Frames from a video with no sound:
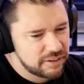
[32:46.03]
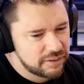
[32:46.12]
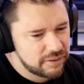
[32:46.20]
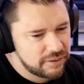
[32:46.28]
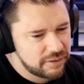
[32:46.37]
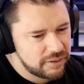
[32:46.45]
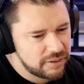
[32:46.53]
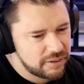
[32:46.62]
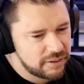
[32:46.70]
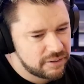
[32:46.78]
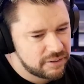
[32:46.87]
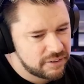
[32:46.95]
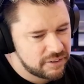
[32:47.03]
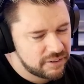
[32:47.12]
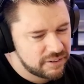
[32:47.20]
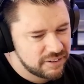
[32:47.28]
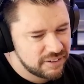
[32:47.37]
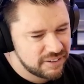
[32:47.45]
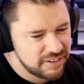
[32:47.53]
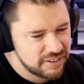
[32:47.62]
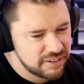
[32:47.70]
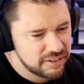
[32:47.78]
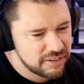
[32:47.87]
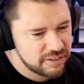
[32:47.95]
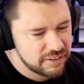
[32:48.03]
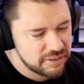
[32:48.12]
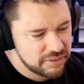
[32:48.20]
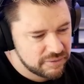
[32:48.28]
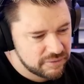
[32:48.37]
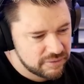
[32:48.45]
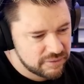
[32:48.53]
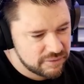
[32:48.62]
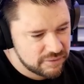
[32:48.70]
(silent)